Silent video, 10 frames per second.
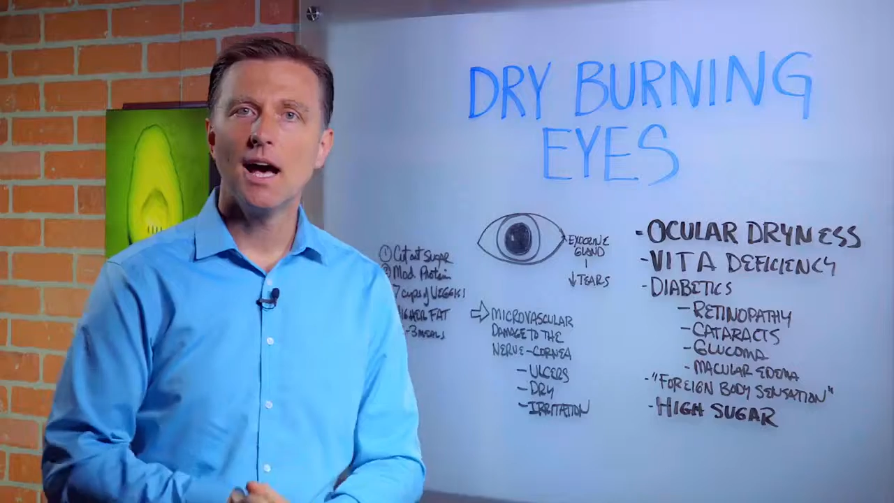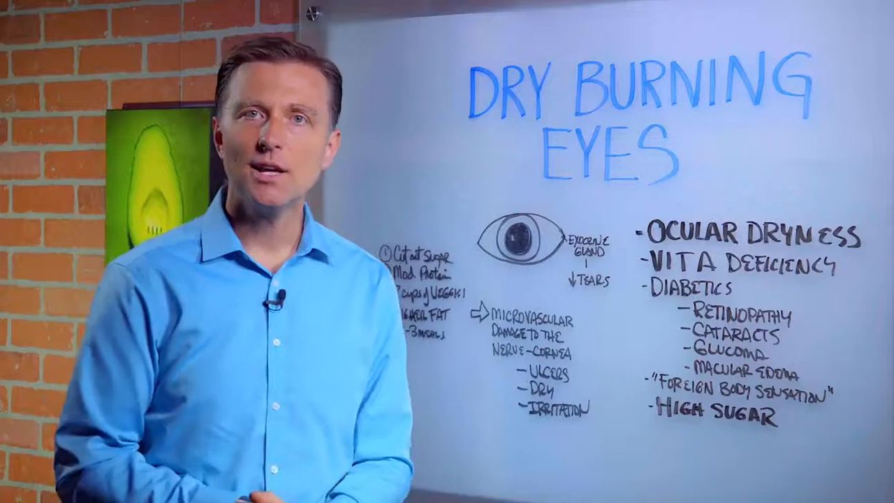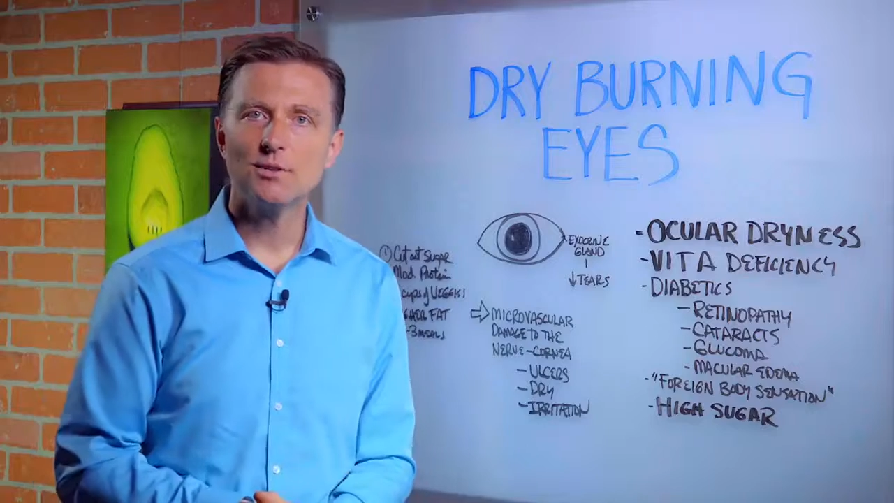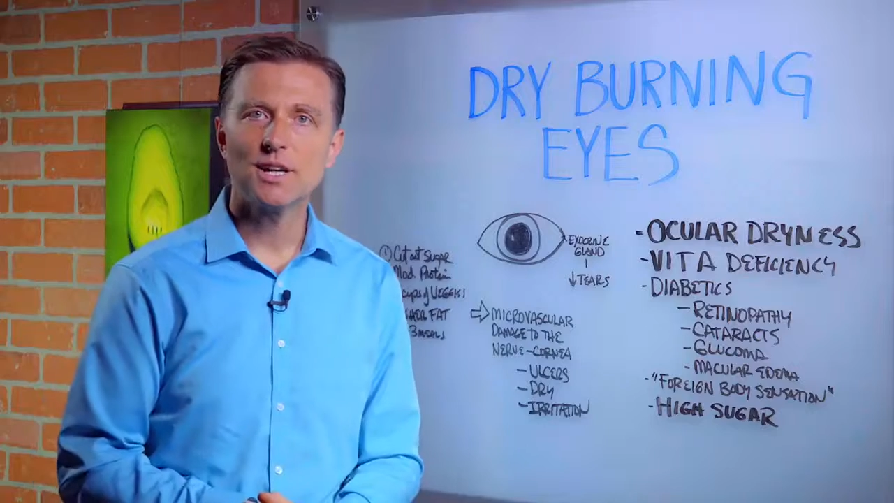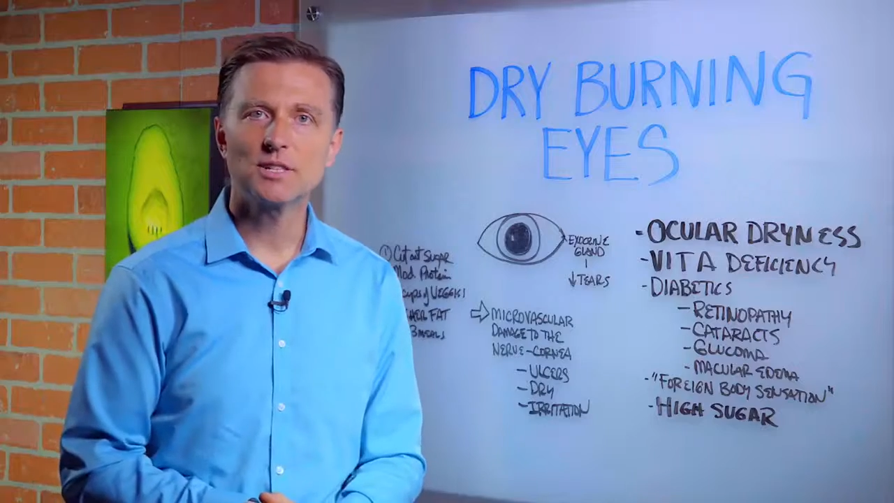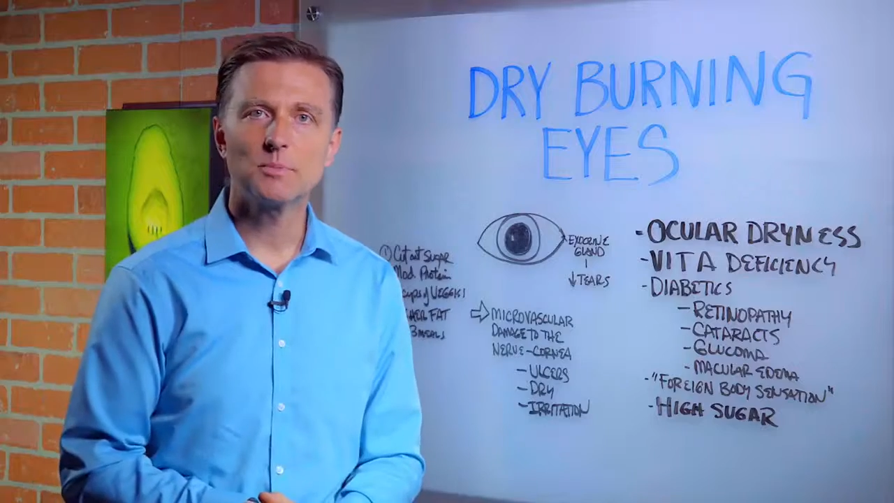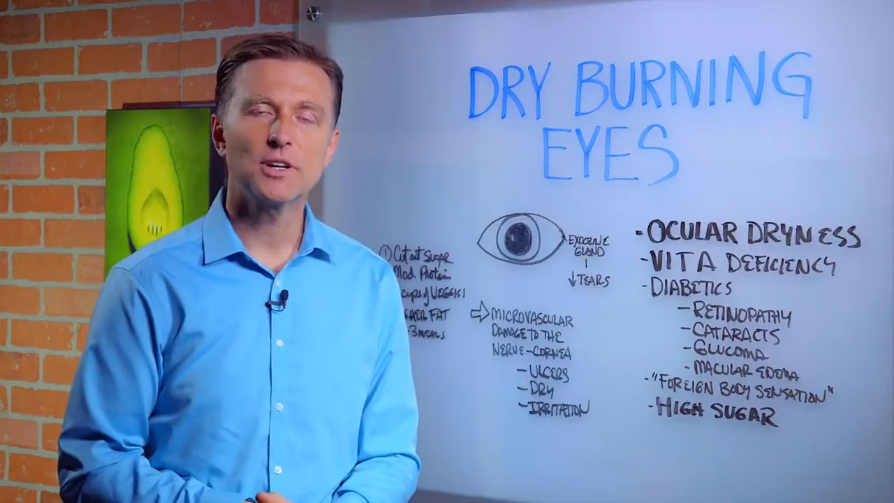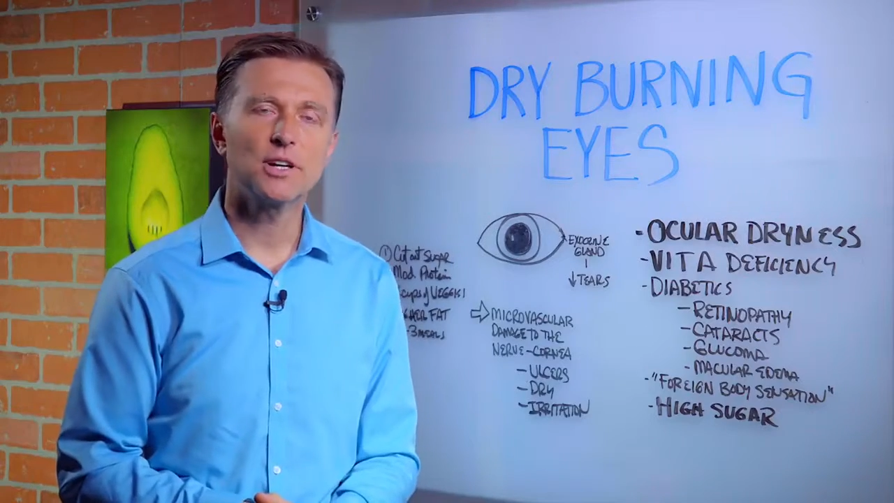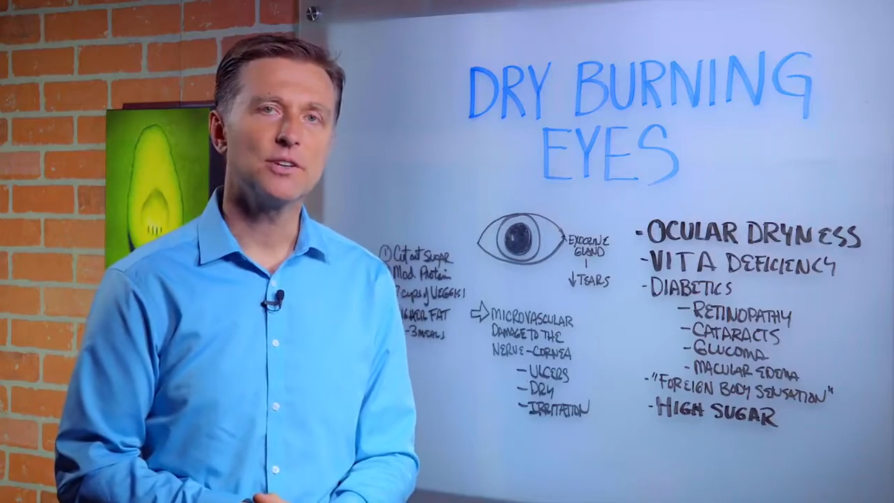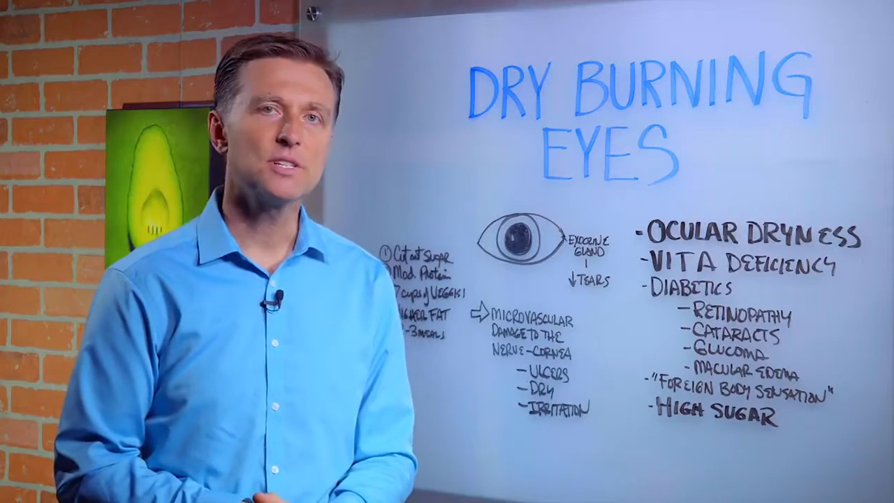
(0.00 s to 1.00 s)
Hello, Dr.
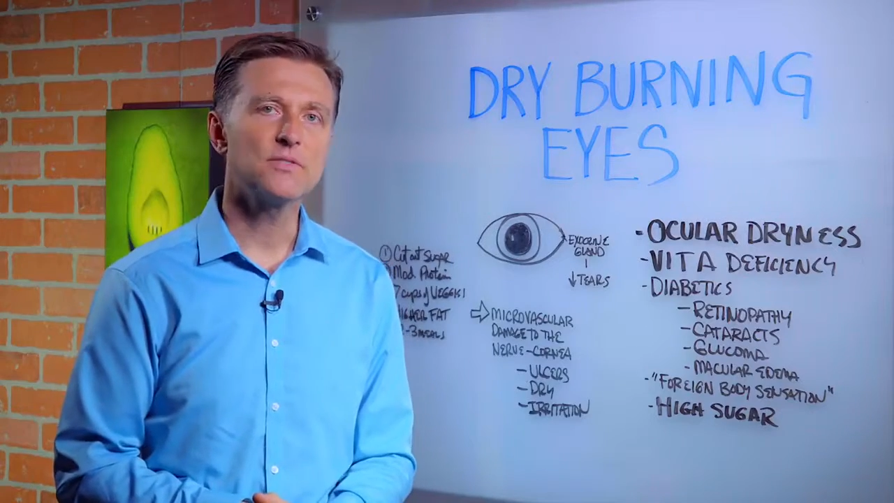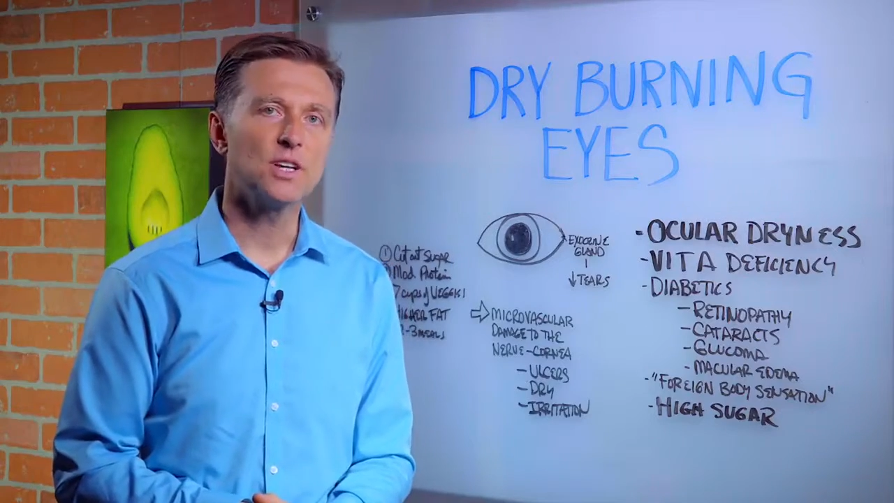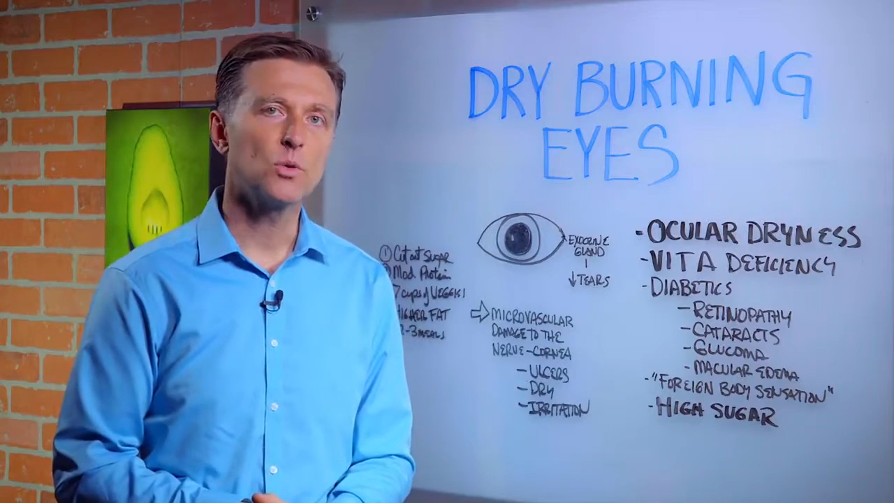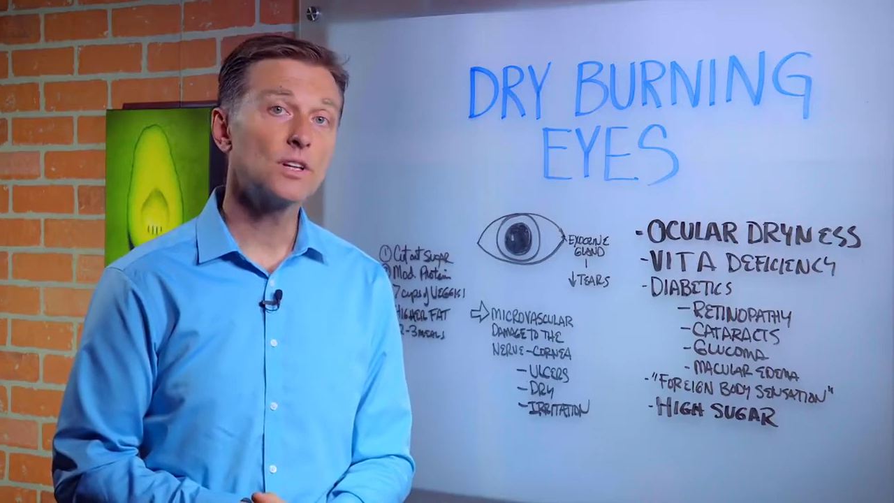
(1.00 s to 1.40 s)
Berg here. In this video,